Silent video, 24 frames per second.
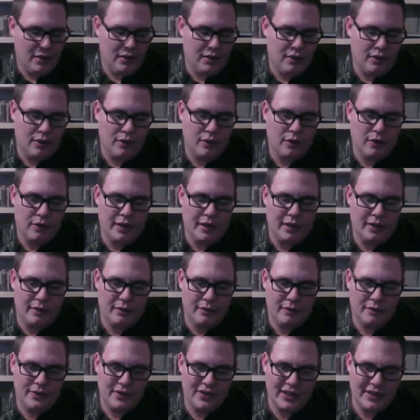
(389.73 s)
All right.
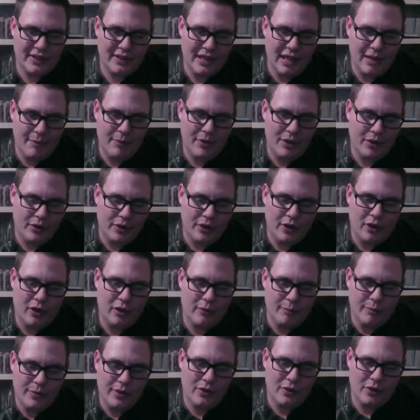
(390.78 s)
Let's get to that middle
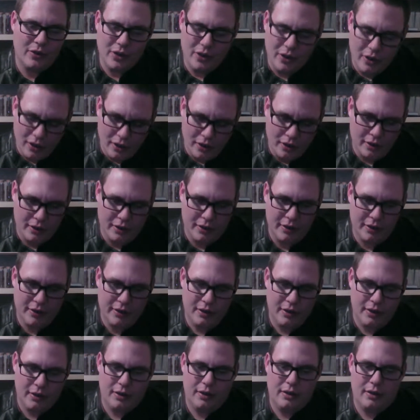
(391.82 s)
card. Middle card
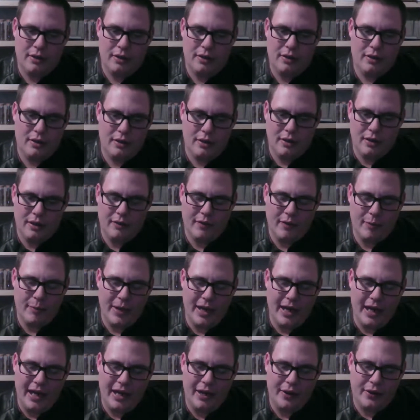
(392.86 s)
of the
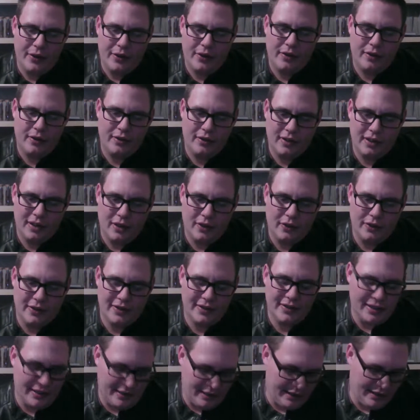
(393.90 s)
path. I call it the
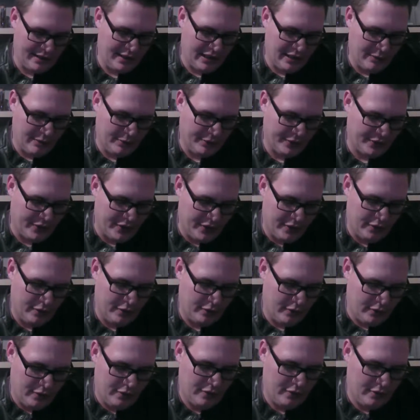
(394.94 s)
second
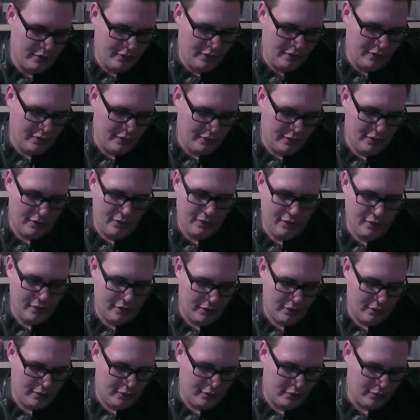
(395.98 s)
cobblestone.
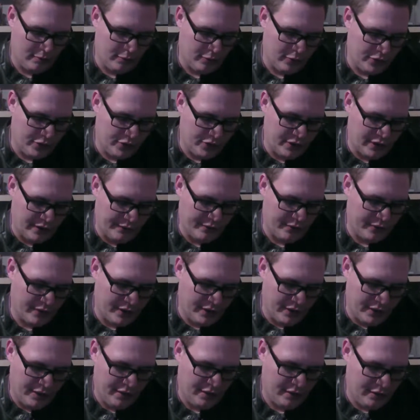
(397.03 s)
More shuffle
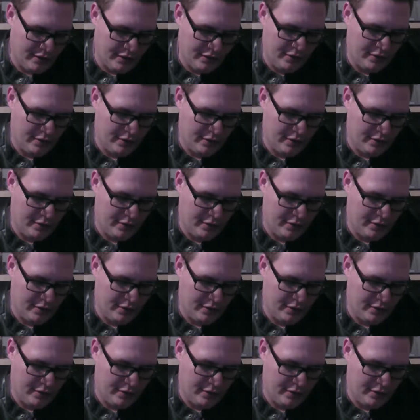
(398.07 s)
here.